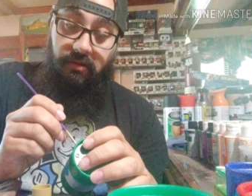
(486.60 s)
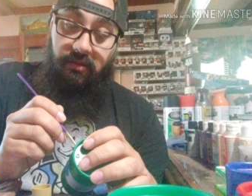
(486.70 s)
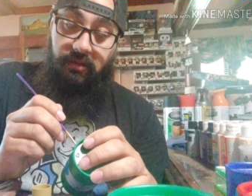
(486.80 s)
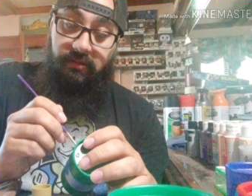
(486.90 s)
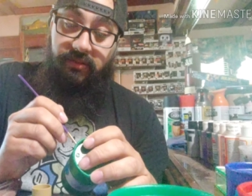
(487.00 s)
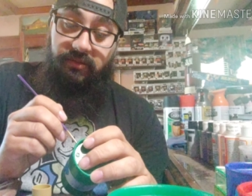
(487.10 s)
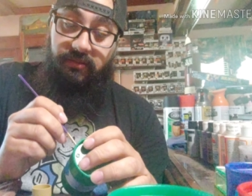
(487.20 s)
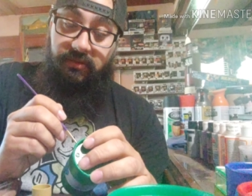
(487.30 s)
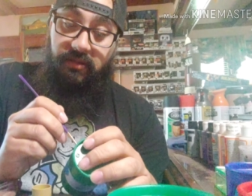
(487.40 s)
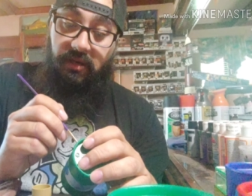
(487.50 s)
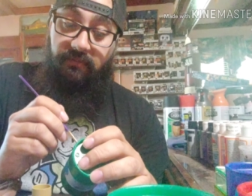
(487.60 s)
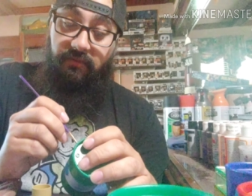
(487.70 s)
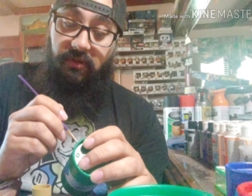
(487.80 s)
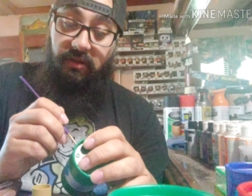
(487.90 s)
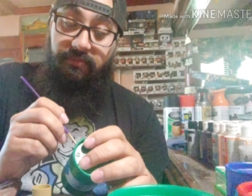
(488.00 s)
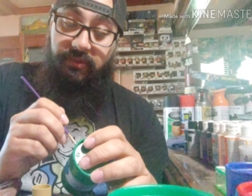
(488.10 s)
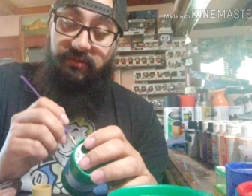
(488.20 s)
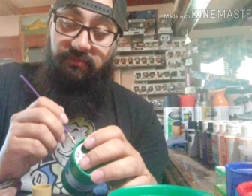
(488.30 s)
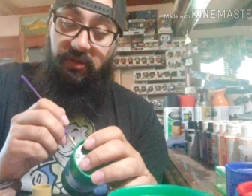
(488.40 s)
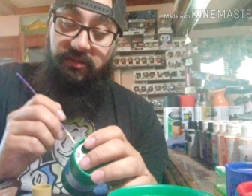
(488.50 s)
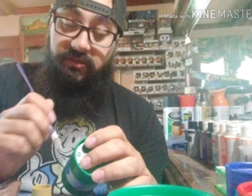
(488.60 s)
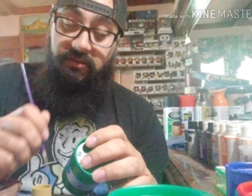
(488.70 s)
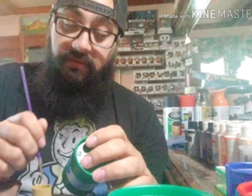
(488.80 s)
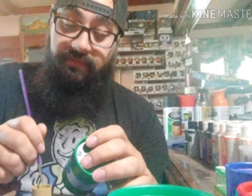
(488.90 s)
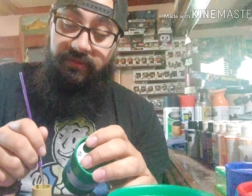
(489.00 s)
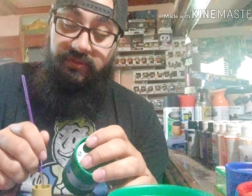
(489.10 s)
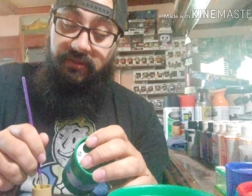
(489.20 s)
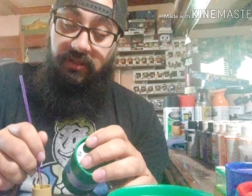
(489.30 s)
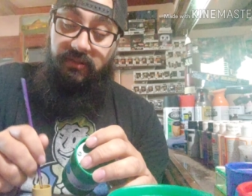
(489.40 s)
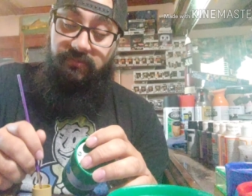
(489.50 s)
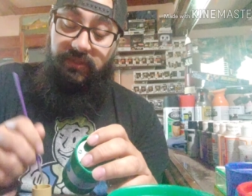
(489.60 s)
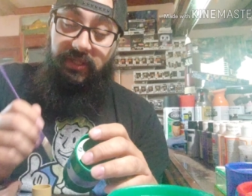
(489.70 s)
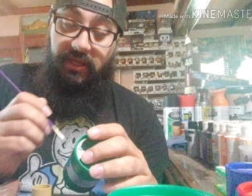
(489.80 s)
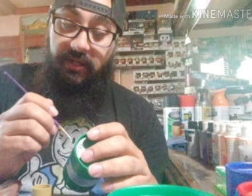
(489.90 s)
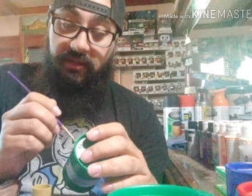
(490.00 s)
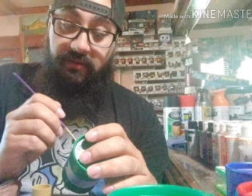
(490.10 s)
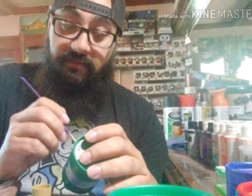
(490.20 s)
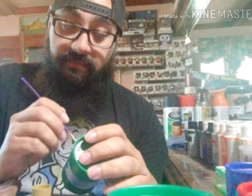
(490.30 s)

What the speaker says: and just cover up as much surface as we can.